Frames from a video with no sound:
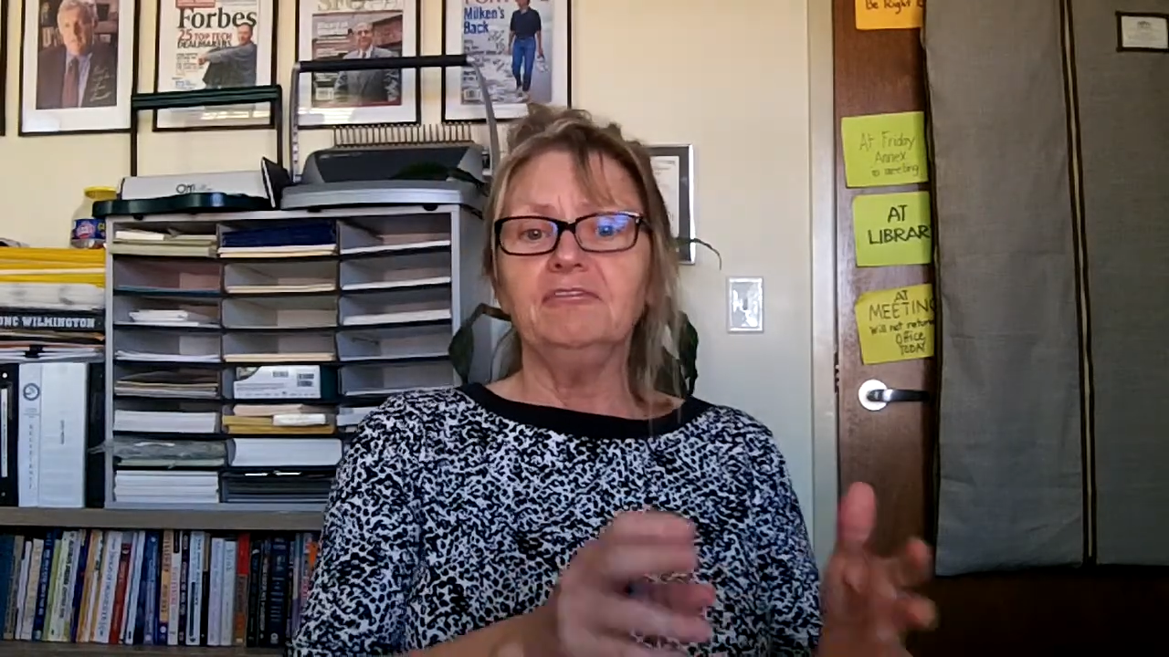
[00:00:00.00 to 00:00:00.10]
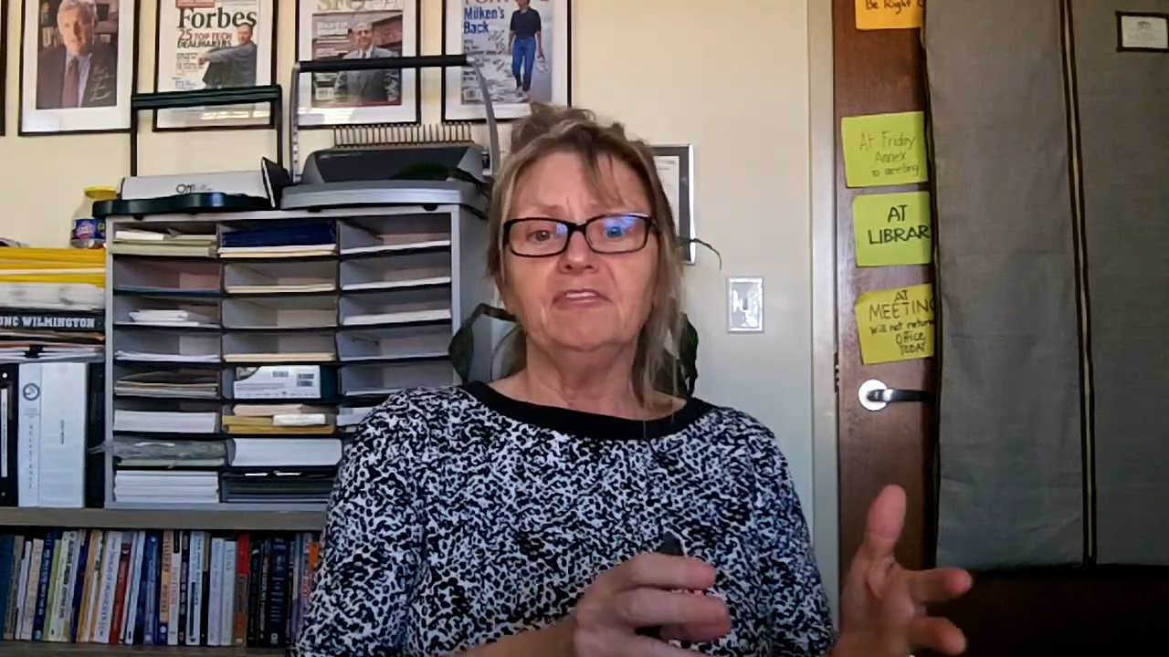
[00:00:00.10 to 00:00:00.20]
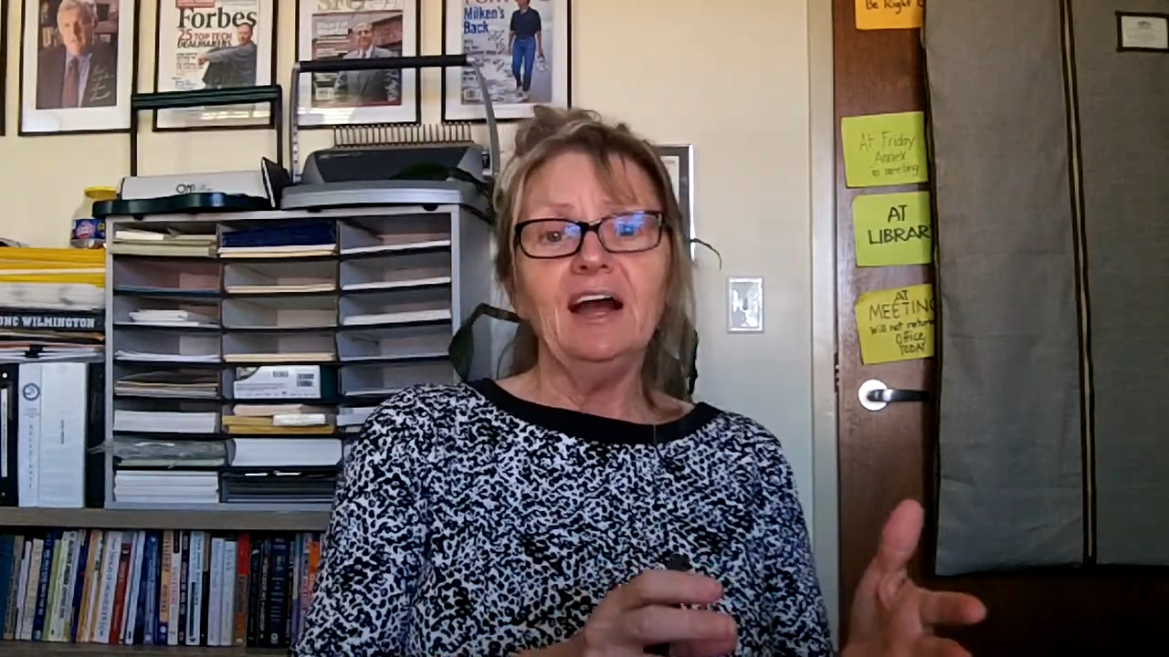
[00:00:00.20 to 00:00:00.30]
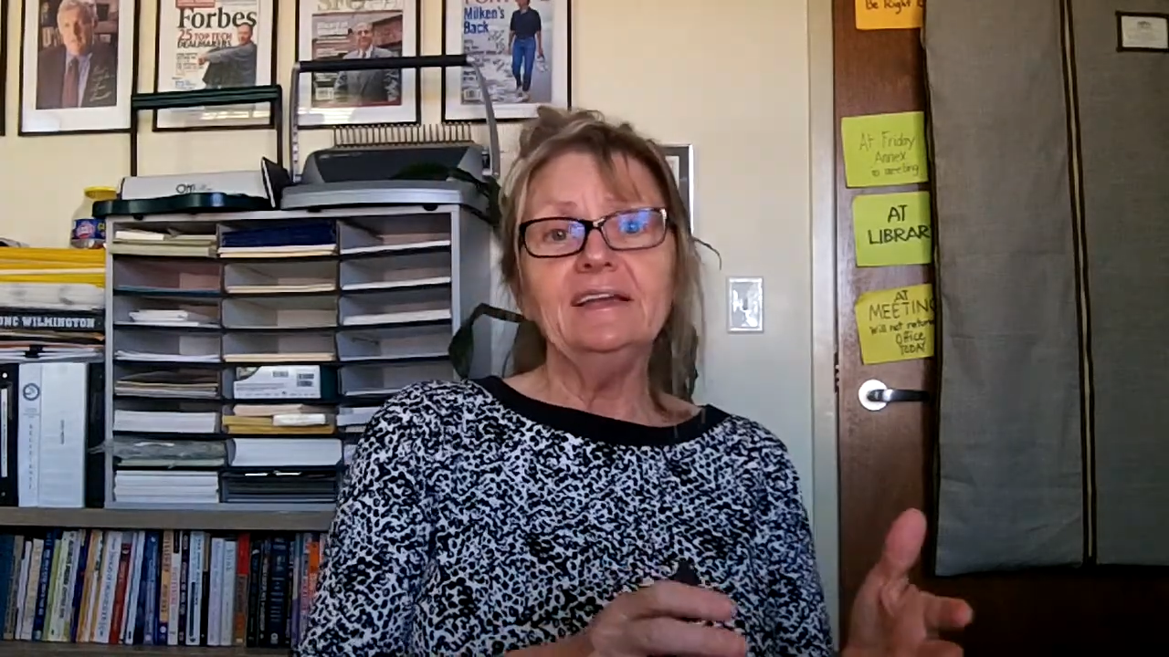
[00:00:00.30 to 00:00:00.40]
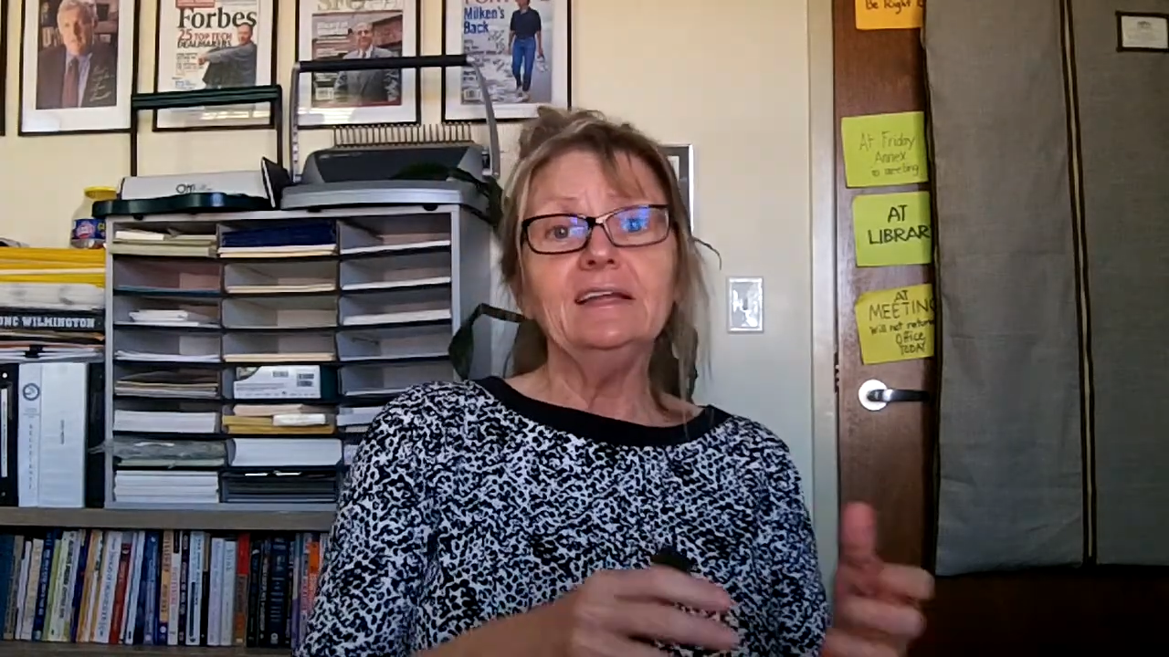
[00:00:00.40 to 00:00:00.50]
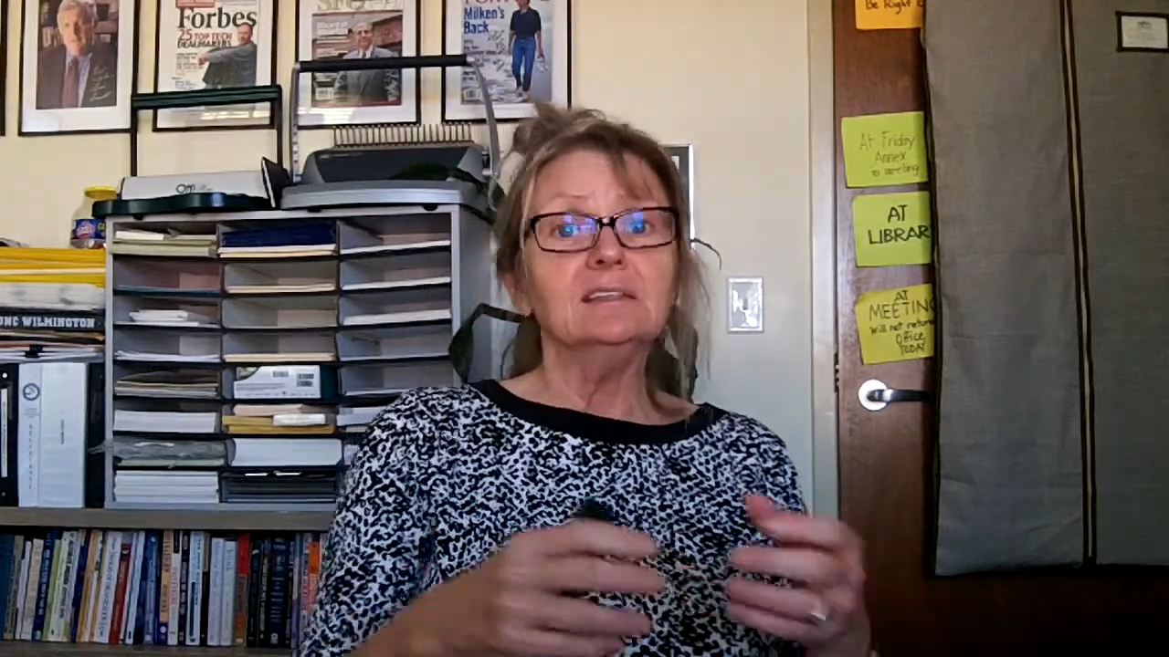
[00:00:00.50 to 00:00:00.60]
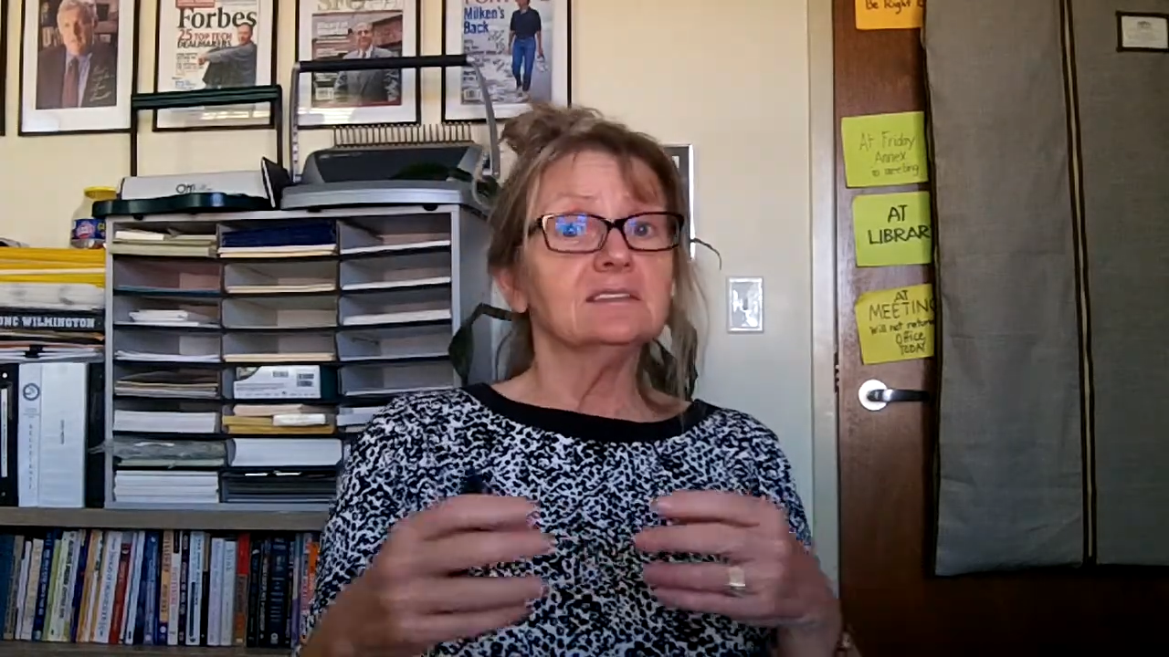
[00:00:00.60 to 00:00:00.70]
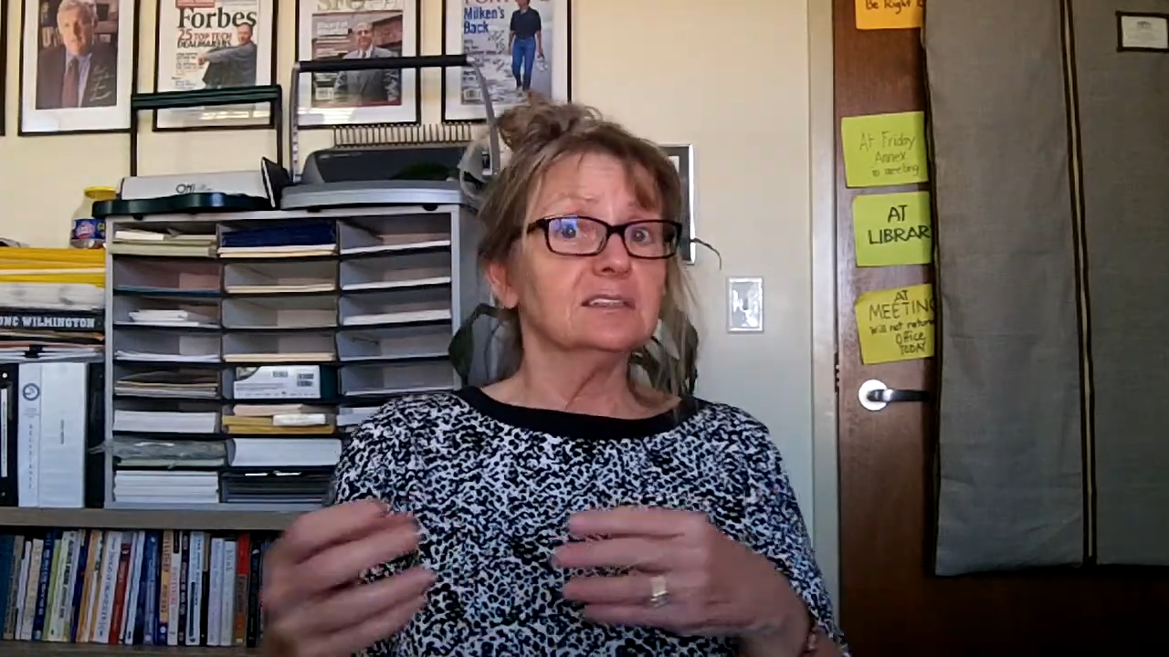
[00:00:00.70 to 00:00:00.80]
finance